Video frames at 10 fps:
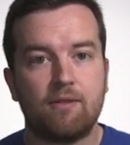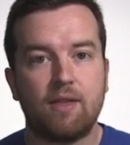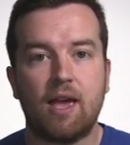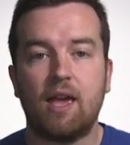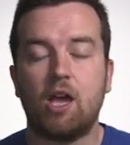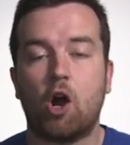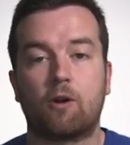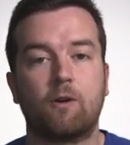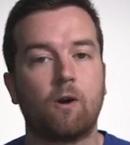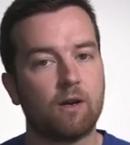They are
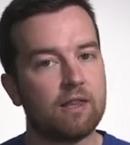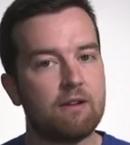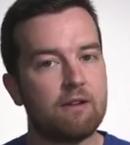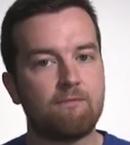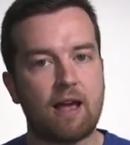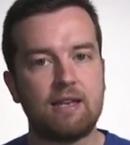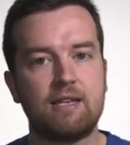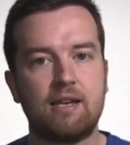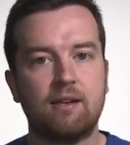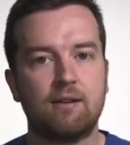currently
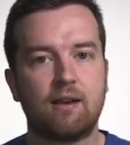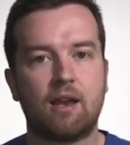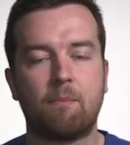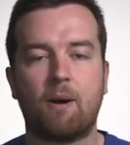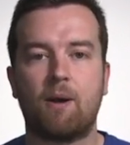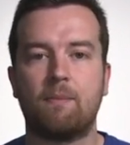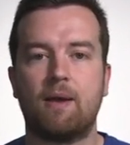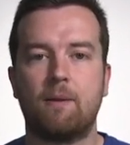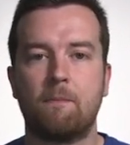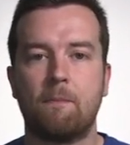renting an apartment.